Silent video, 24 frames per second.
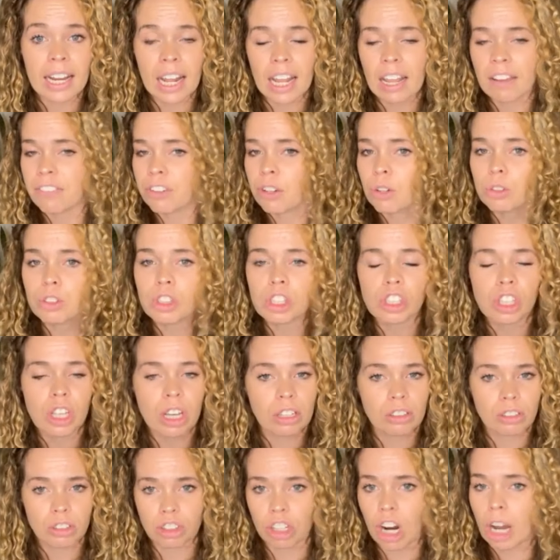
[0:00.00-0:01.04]
if you'll
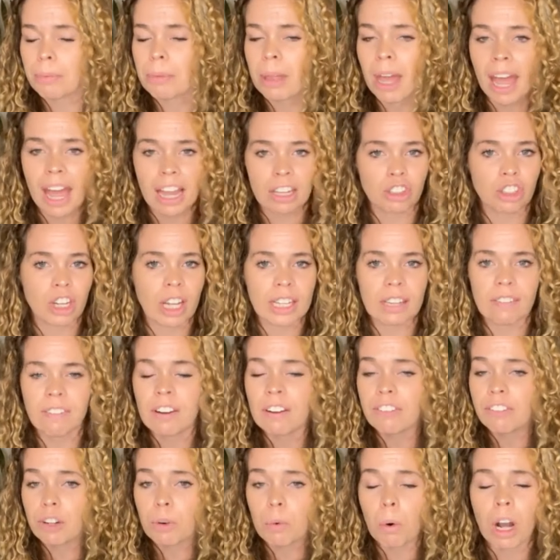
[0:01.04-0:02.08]
just drop the hashtag, even if
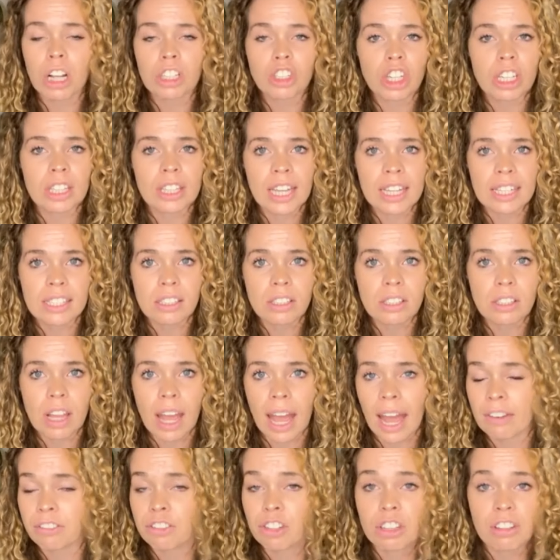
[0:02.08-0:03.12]
you're watching this
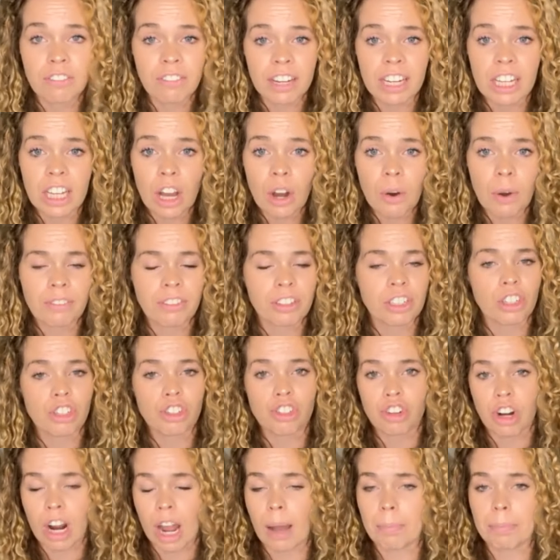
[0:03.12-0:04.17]
after the video, if you just
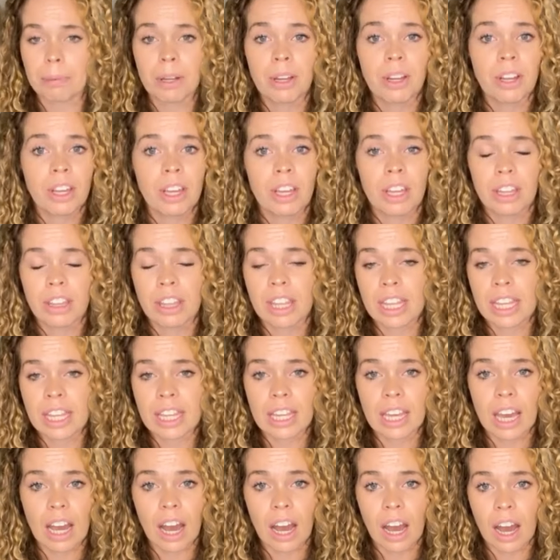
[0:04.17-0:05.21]
drop the